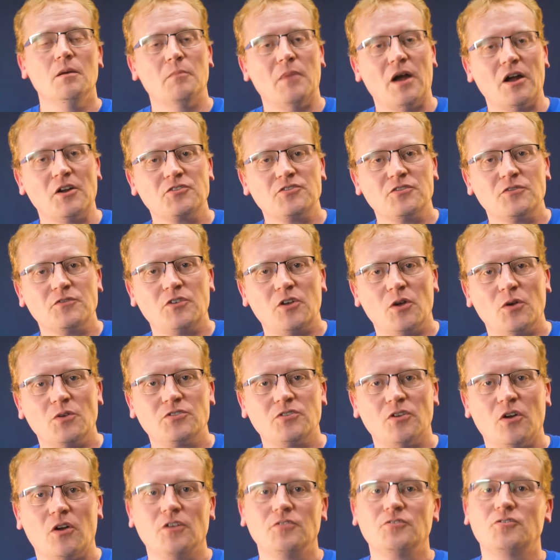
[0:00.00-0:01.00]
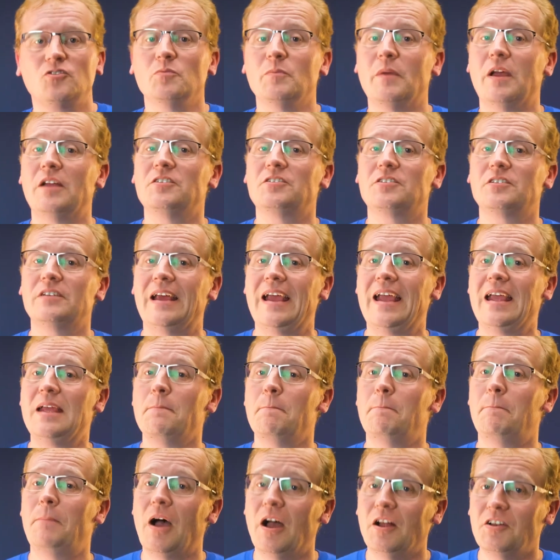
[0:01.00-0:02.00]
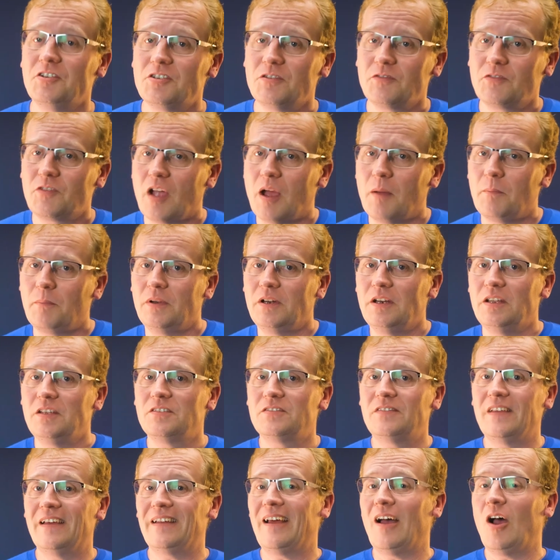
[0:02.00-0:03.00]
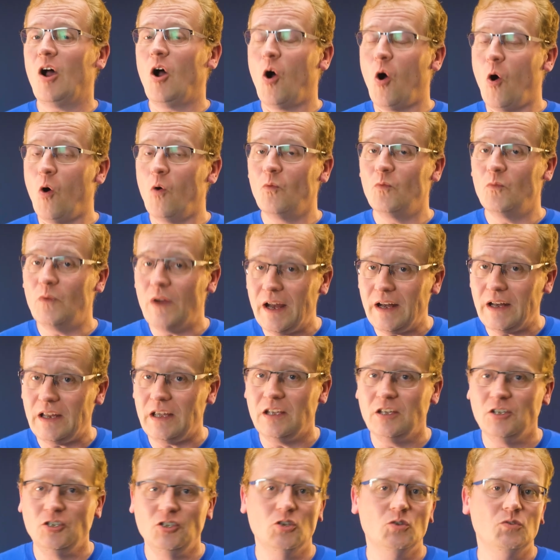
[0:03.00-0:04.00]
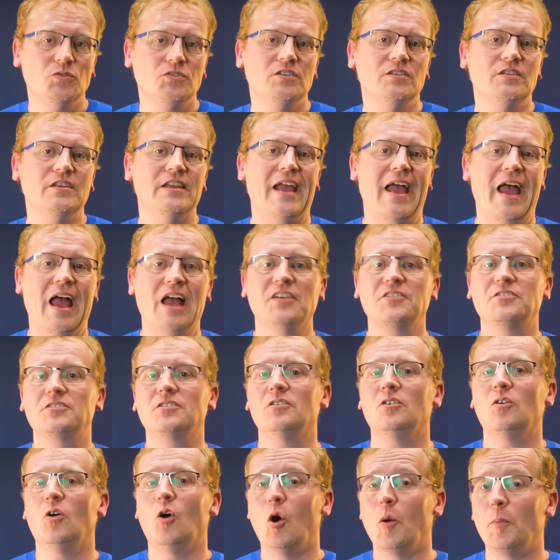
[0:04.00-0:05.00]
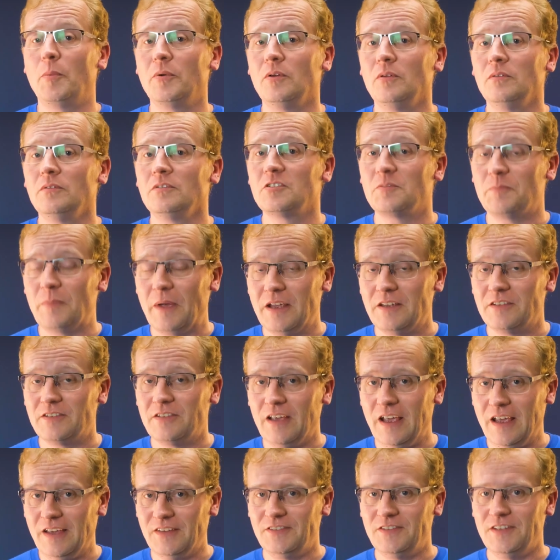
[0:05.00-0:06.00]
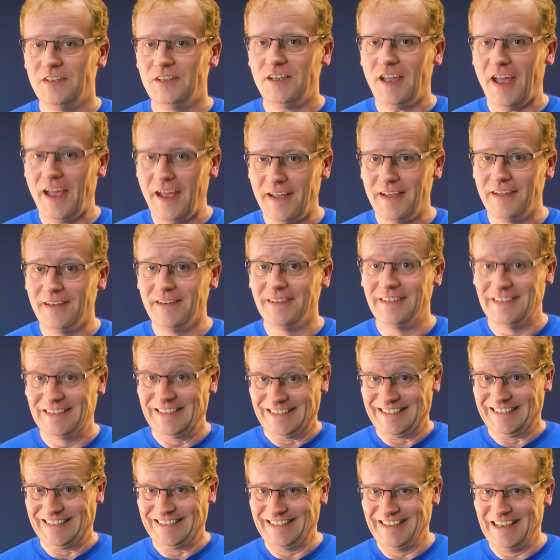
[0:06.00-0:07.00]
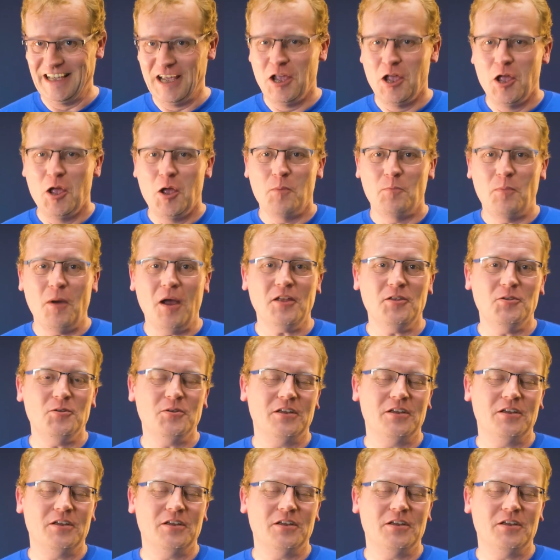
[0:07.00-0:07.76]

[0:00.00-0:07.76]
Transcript: Microsoft goes on to mention a bunch of companies that are already using the Azure Orbital Space SDK, but you